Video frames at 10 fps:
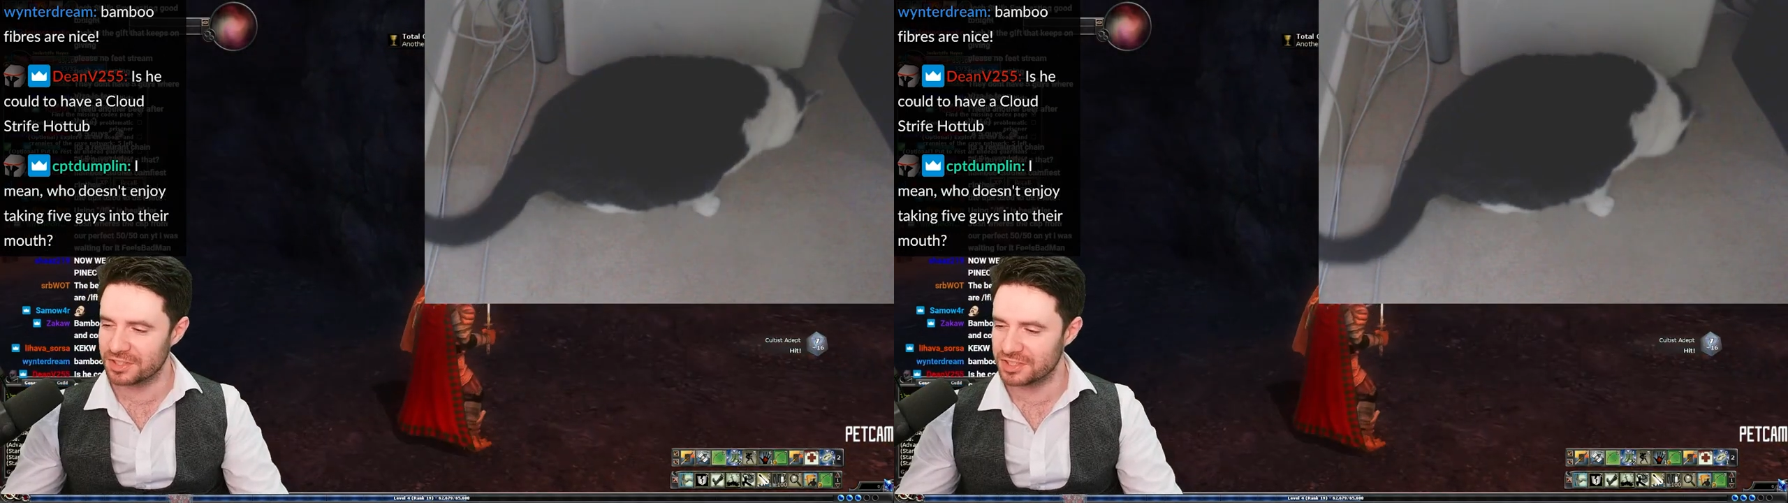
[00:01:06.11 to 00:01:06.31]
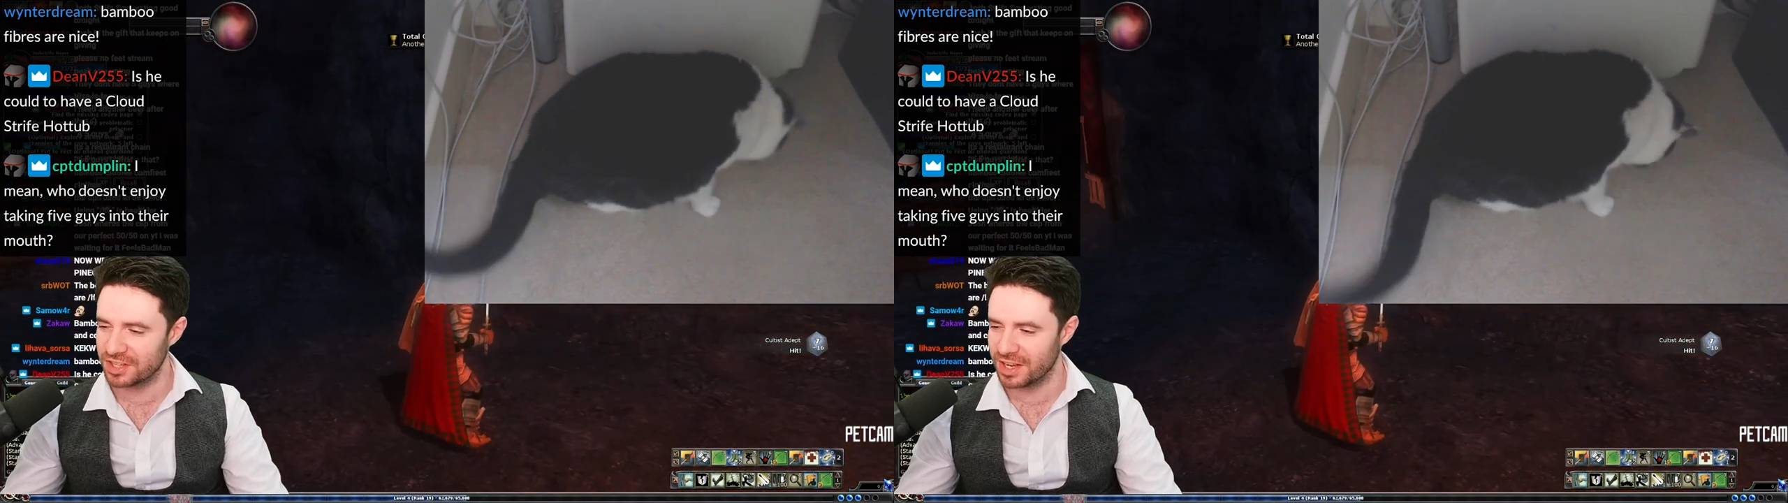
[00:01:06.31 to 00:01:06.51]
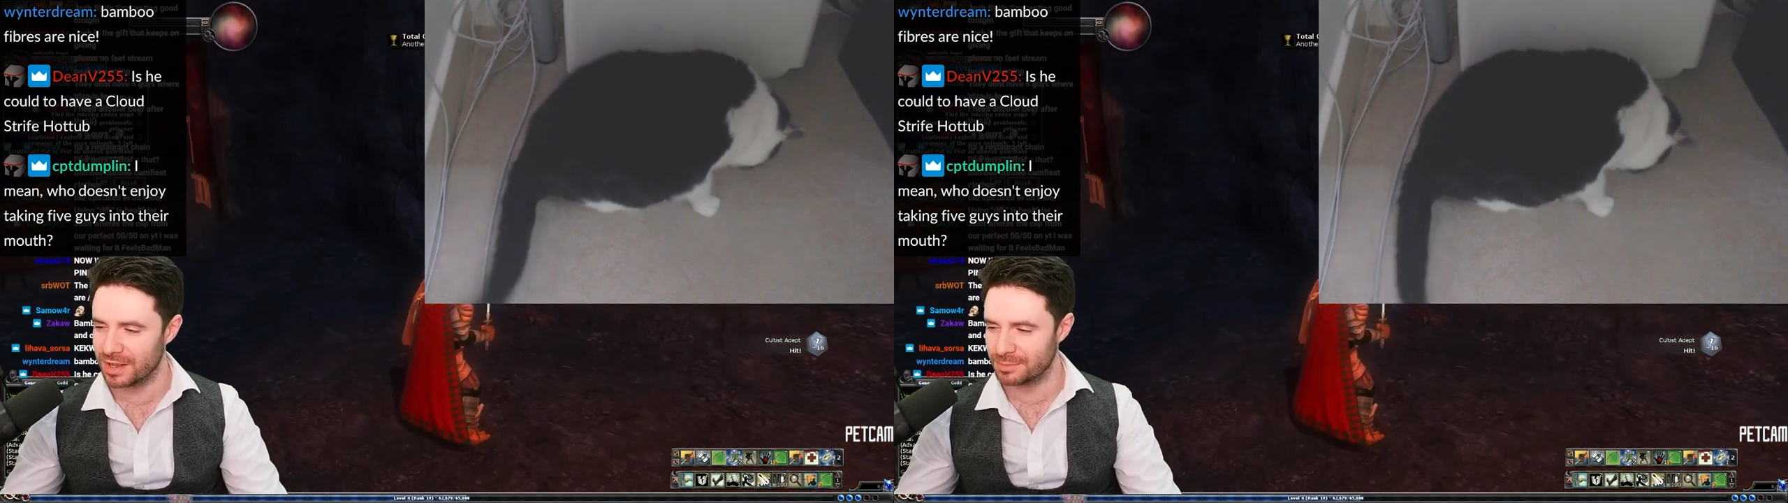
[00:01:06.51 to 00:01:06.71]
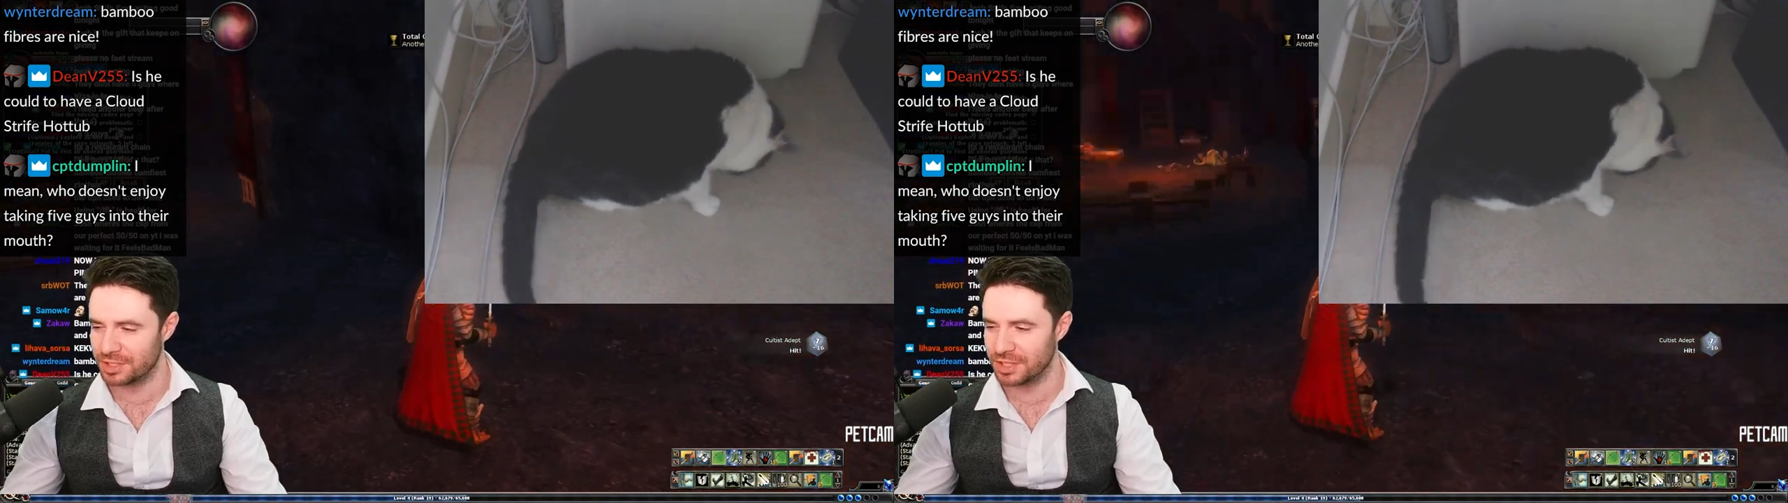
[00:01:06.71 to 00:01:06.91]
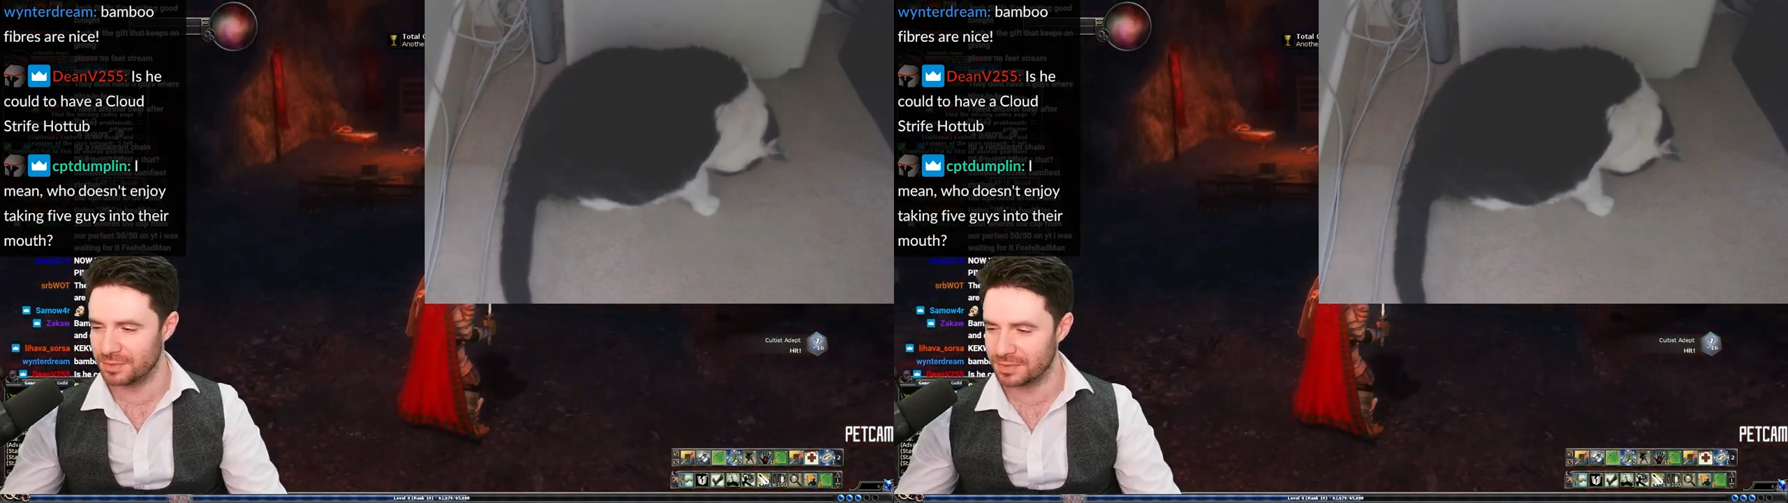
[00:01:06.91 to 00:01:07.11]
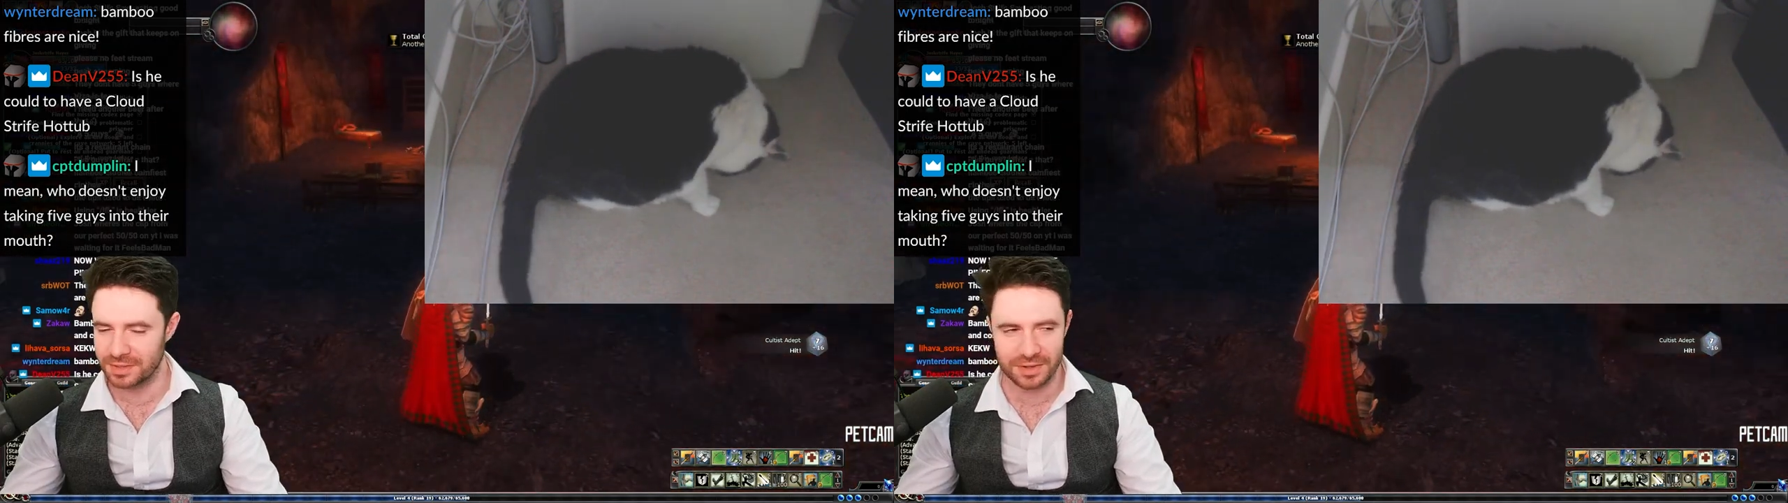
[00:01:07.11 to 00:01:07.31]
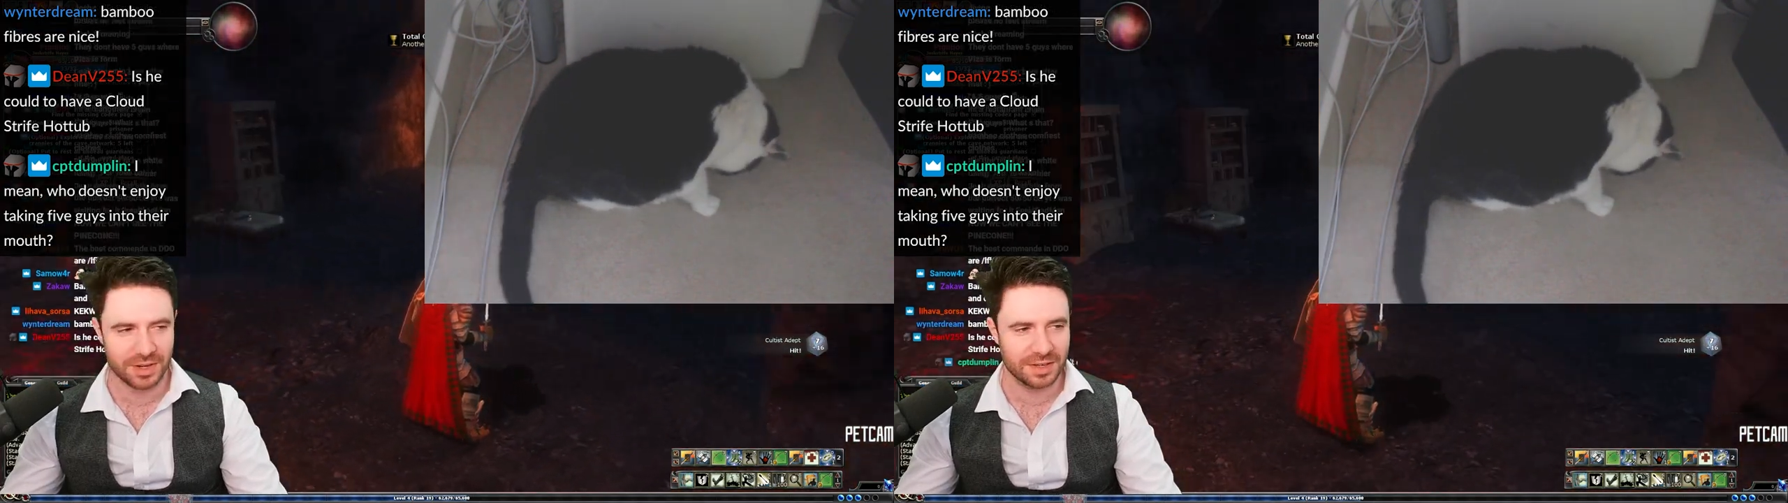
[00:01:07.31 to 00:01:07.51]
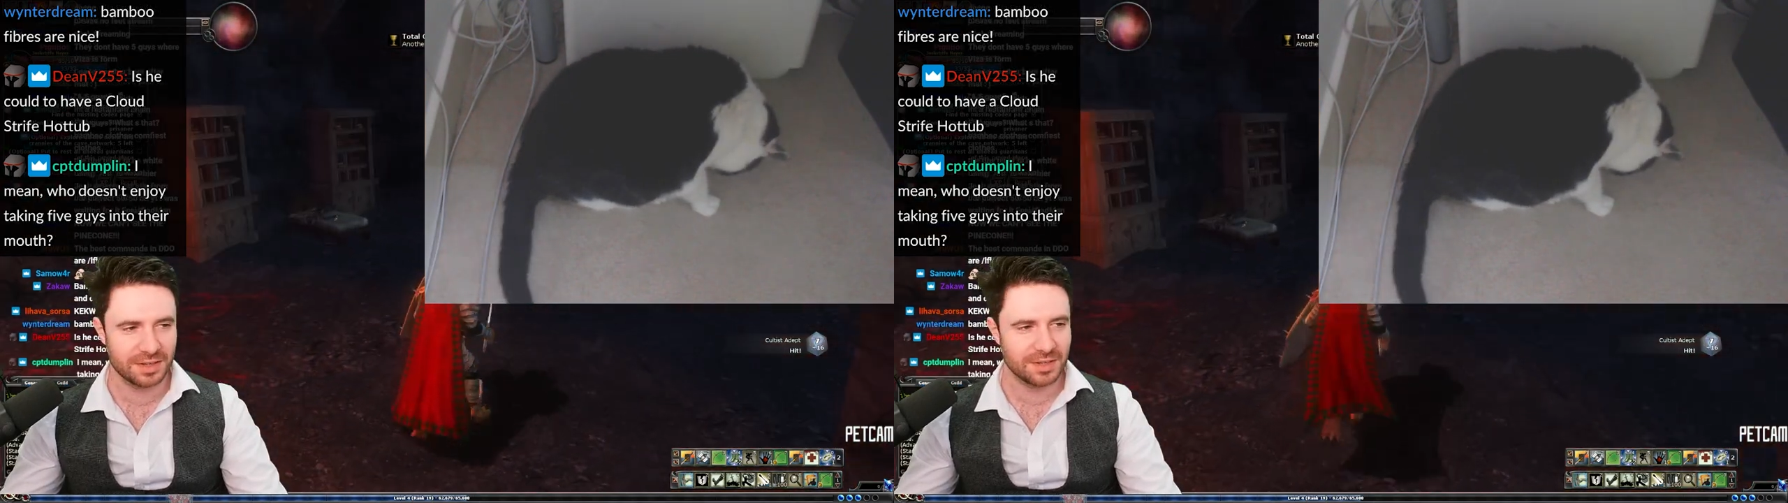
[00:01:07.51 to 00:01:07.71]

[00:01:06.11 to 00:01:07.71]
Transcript: entirely up to you. All right.